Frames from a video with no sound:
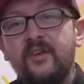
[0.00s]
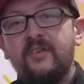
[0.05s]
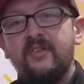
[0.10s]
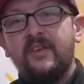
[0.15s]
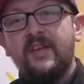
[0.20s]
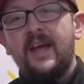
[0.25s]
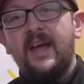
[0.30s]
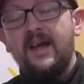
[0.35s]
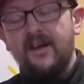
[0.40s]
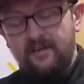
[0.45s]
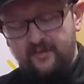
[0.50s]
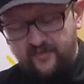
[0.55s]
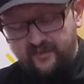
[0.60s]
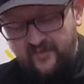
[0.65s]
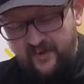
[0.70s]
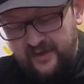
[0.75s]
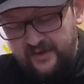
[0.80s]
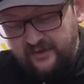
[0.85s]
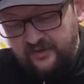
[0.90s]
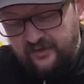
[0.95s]
to get
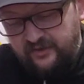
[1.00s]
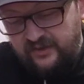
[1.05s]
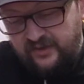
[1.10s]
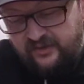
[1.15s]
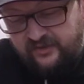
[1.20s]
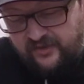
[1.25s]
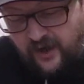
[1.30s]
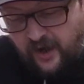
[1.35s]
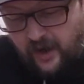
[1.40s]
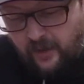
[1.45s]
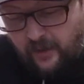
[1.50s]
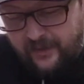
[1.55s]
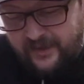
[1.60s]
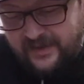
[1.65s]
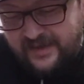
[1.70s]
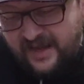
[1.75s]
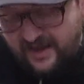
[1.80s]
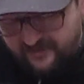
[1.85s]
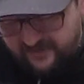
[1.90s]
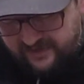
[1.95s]
Phantasy Star, and I never